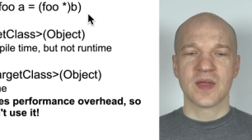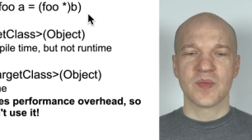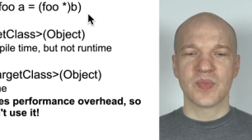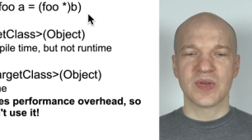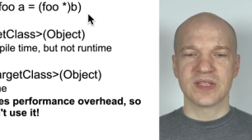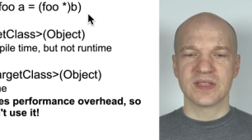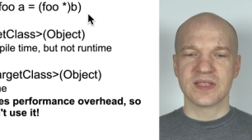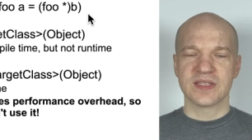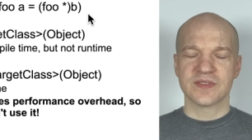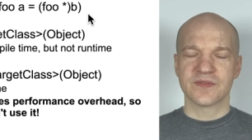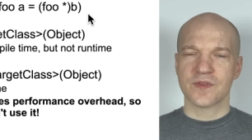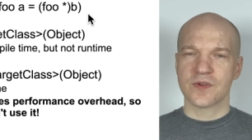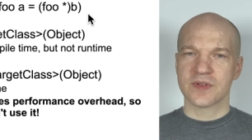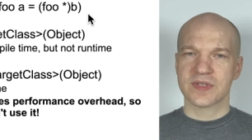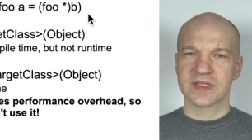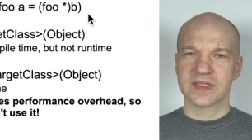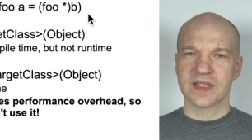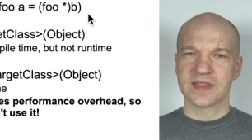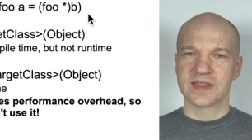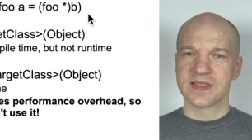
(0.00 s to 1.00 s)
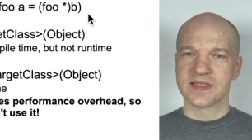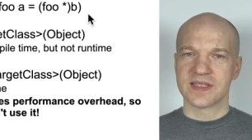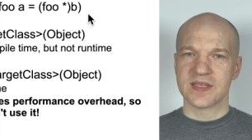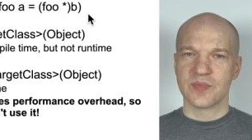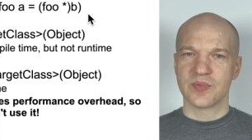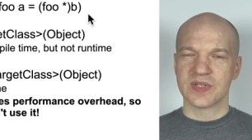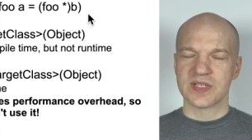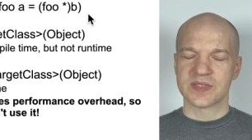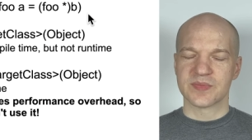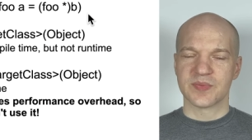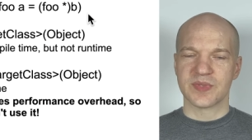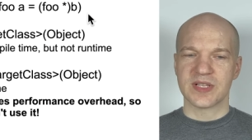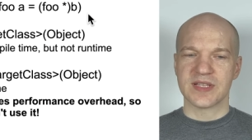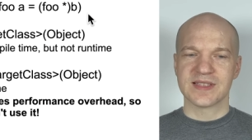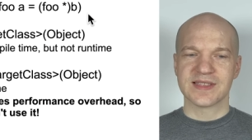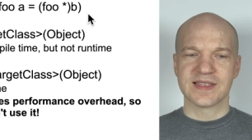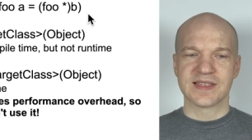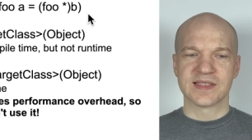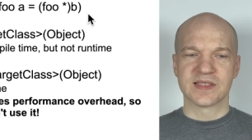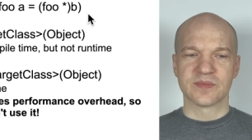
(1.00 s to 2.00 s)
But let's focus on the C++
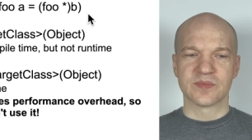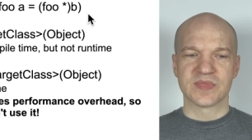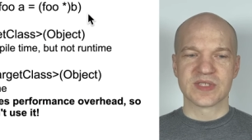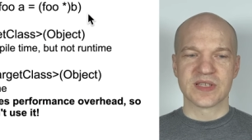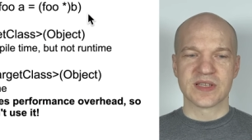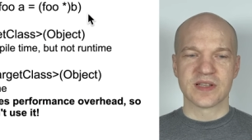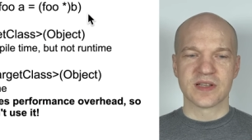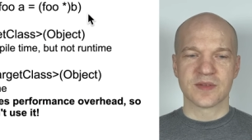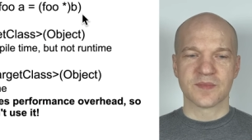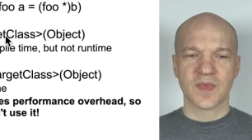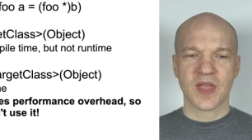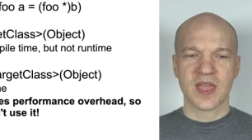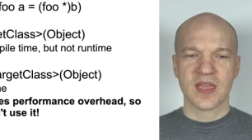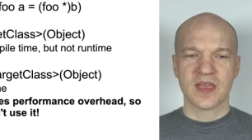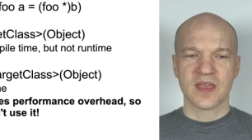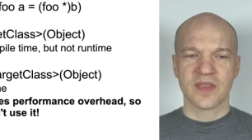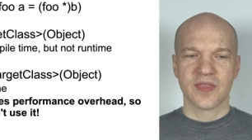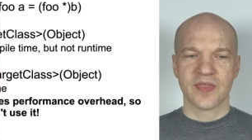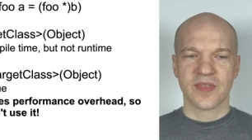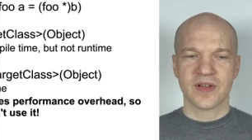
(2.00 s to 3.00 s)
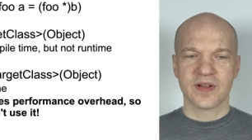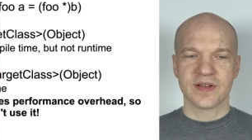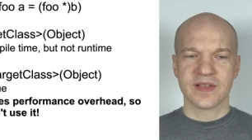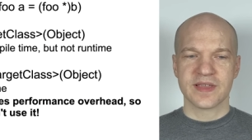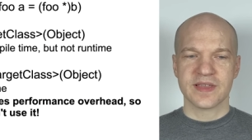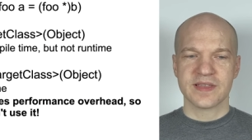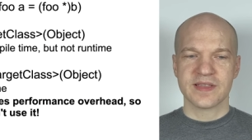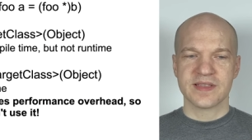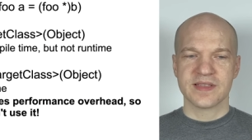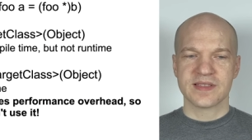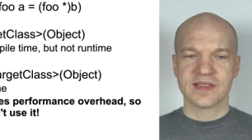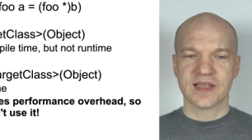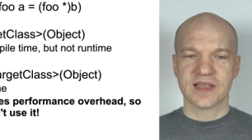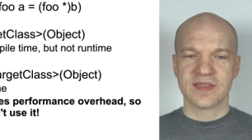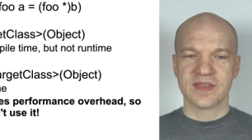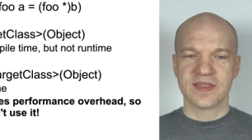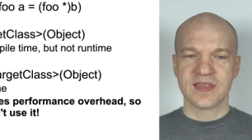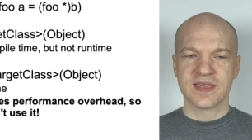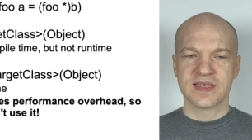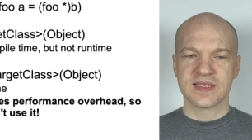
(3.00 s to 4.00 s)
isms here. There is
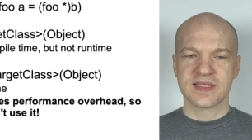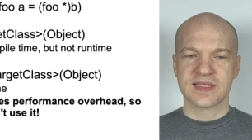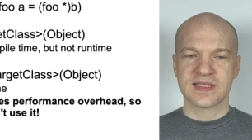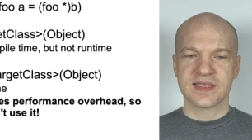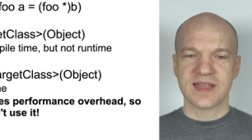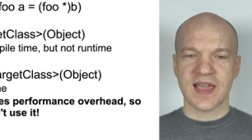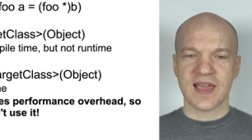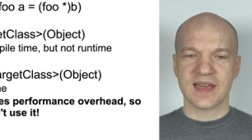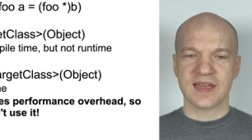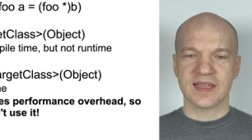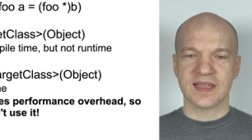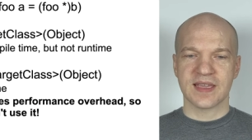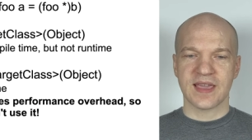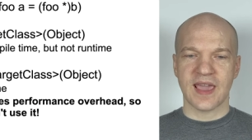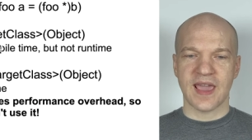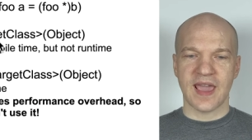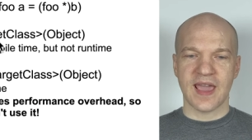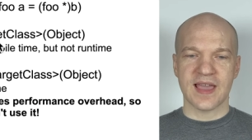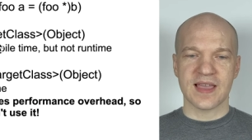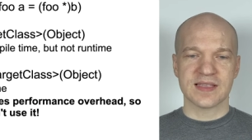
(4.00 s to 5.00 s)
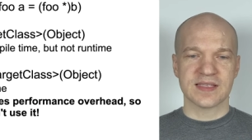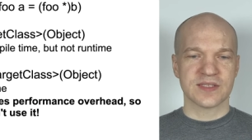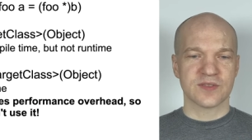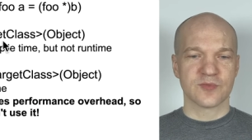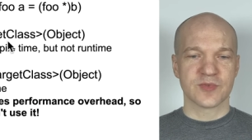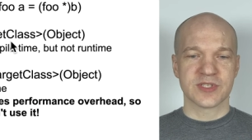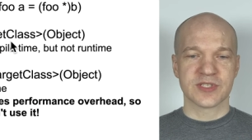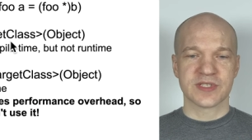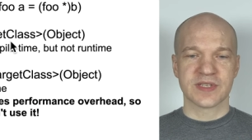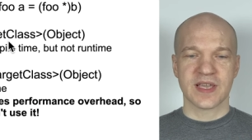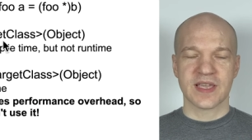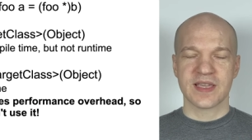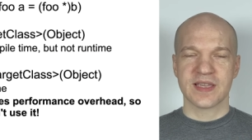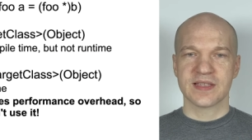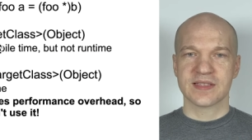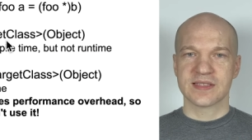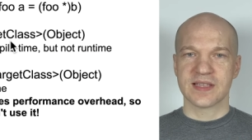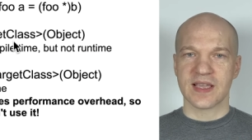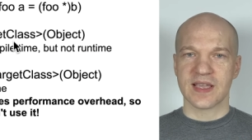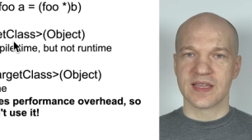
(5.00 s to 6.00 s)
the static cast, which
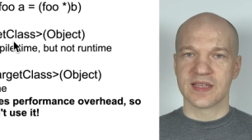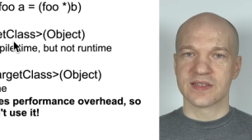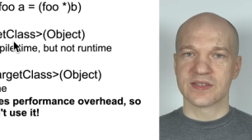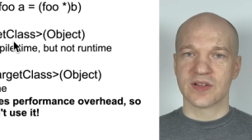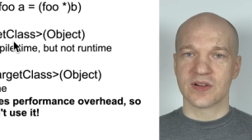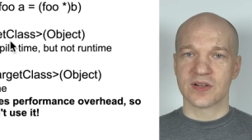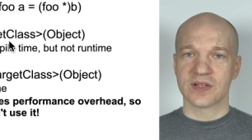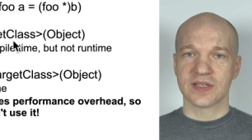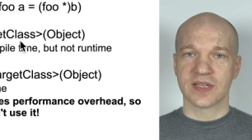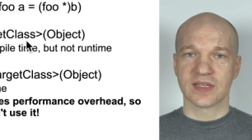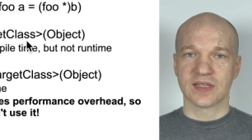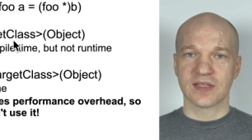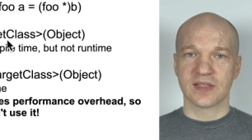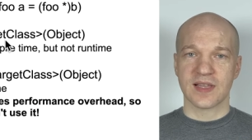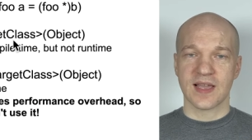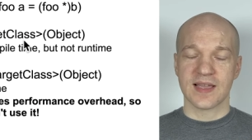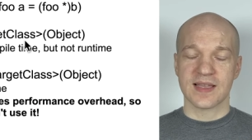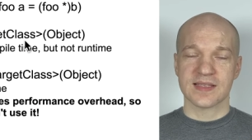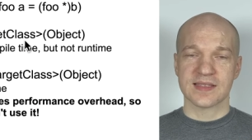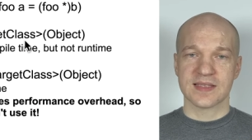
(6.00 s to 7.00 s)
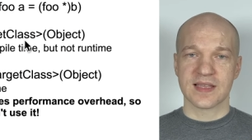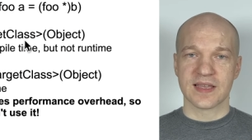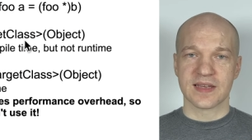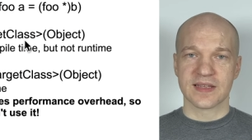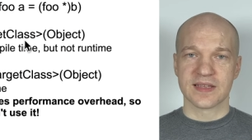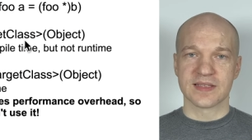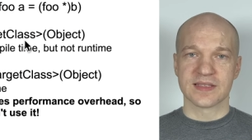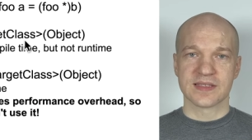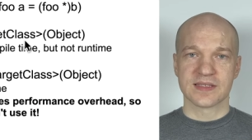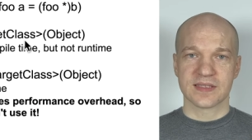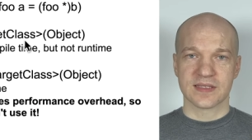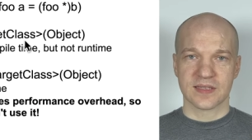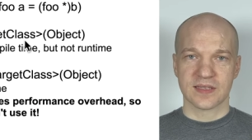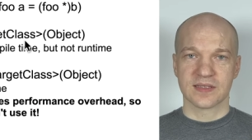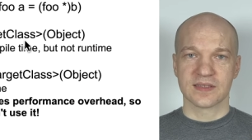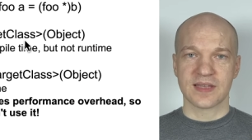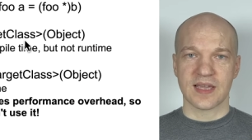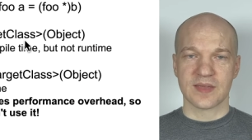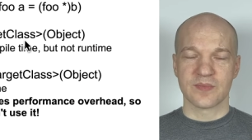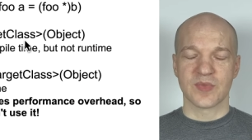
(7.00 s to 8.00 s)
takes a target class that it's
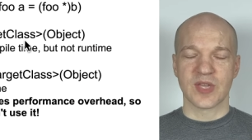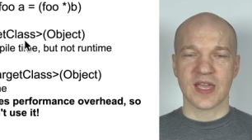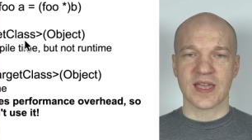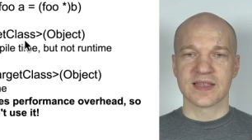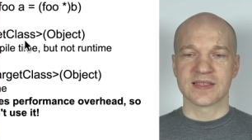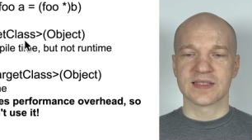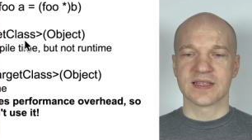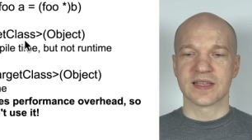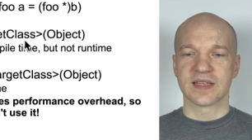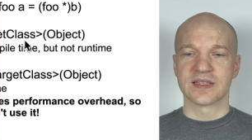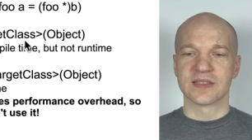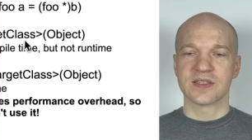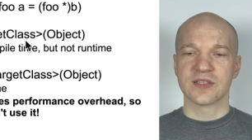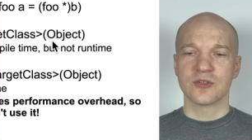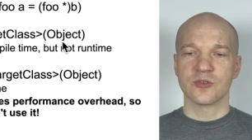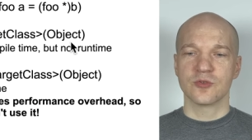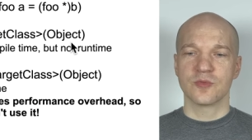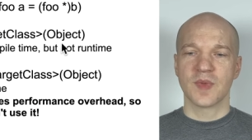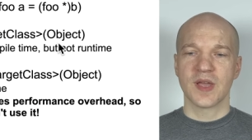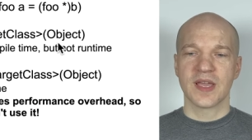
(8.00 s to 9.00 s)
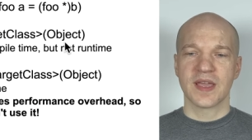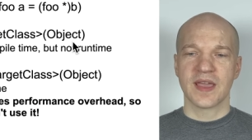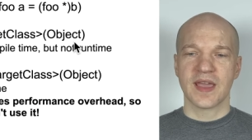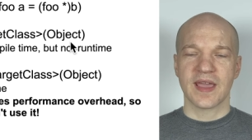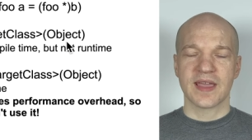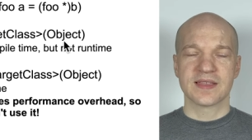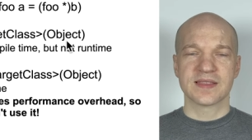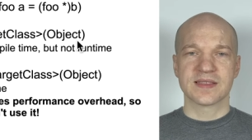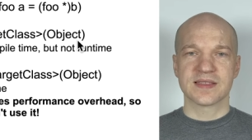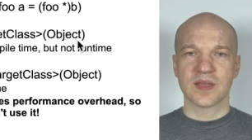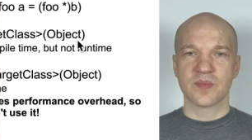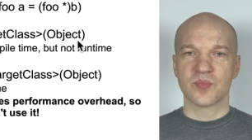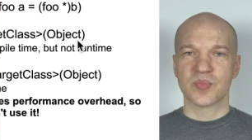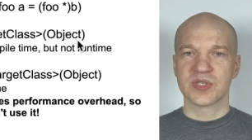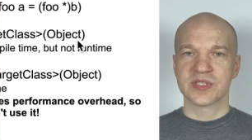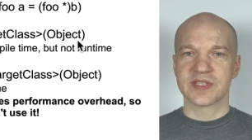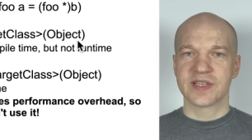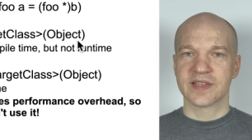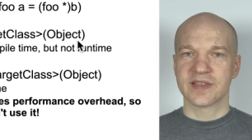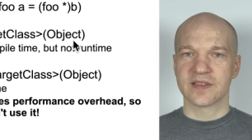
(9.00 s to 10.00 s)
typecasting it to, and some
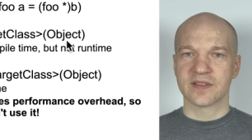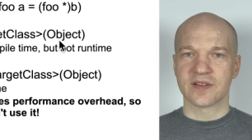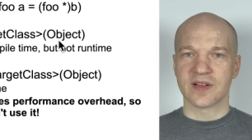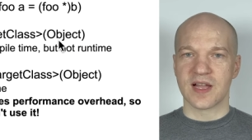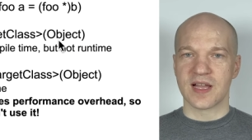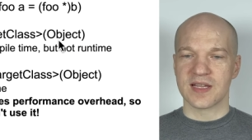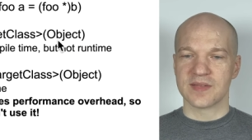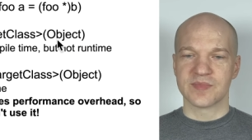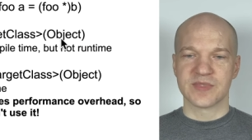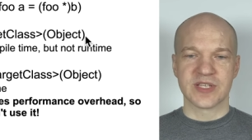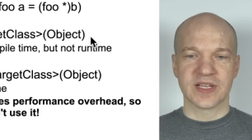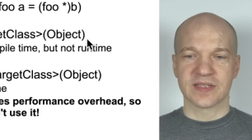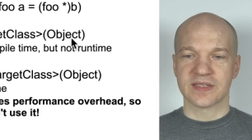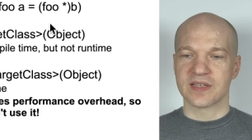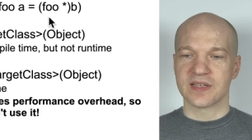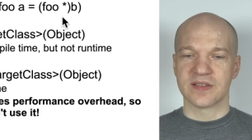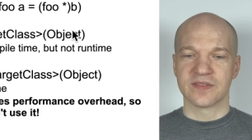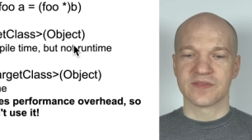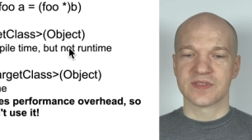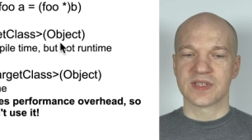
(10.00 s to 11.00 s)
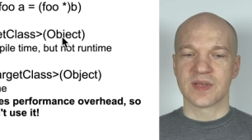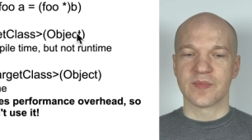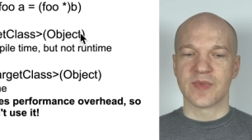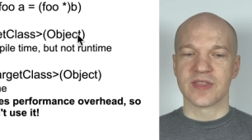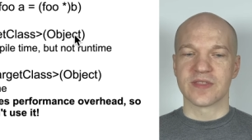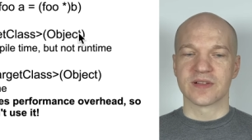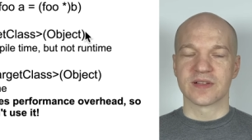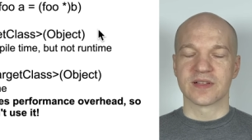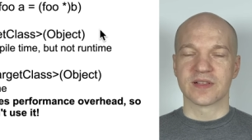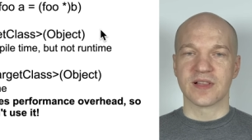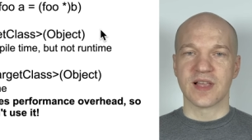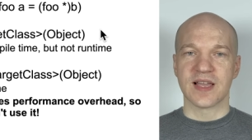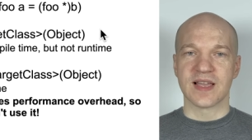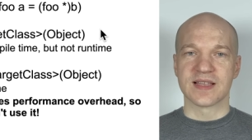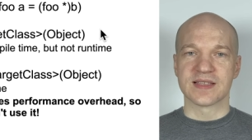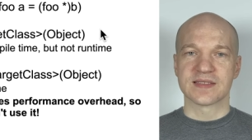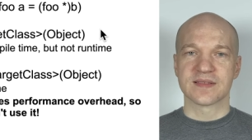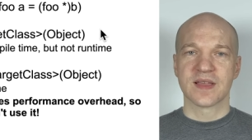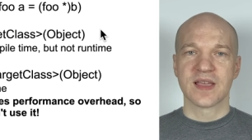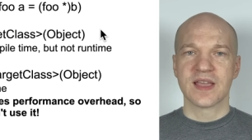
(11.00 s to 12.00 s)
particular object of some other
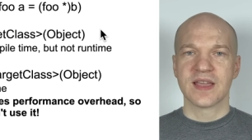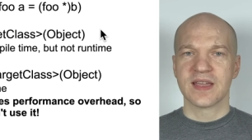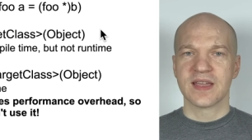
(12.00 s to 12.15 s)
class.